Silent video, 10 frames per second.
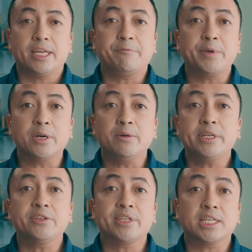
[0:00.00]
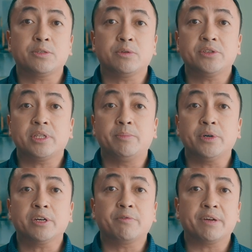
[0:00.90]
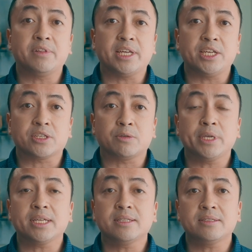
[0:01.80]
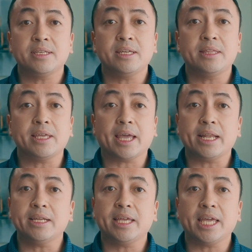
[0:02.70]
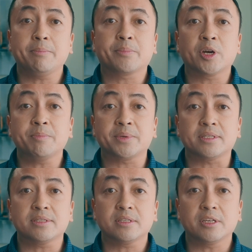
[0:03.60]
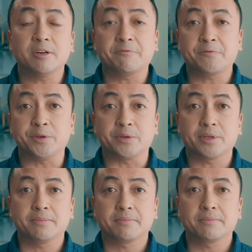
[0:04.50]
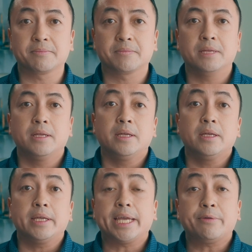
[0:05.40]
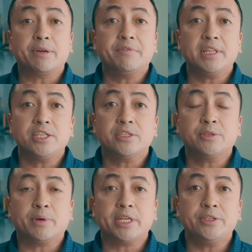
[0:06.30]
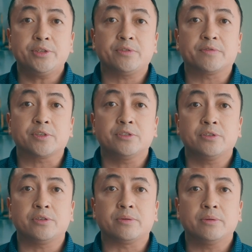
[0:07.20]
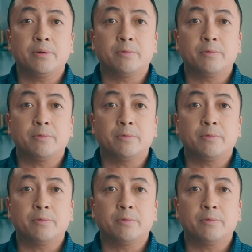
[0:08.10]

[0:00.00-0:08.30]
If we go intertextual to the book of Revelation, we can see the endgame purpose of fruit. In Revelation 22, verse 2,